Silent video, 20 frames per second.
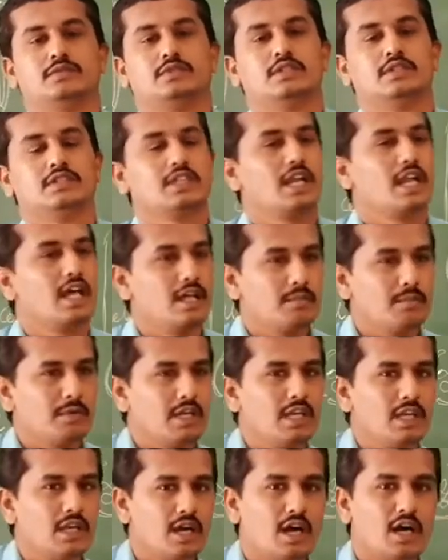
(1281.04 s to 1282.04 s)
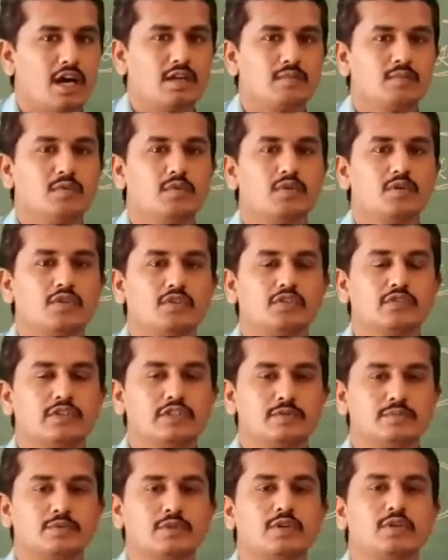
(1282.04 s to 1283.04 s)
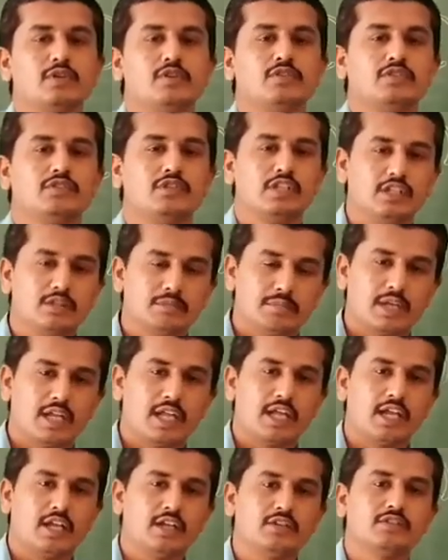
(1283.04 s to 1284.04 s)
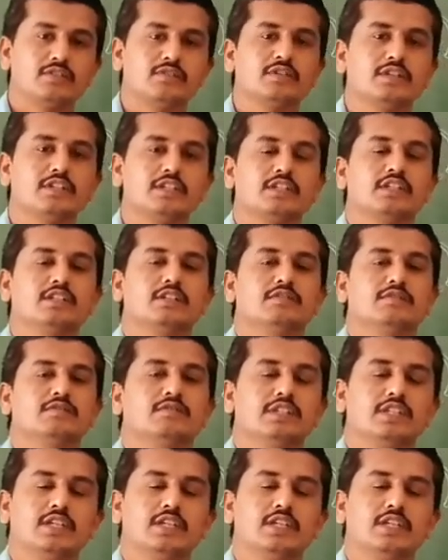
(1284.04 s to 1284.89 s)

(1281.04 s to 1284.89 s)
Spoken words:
The normally hormones which produced in plants with the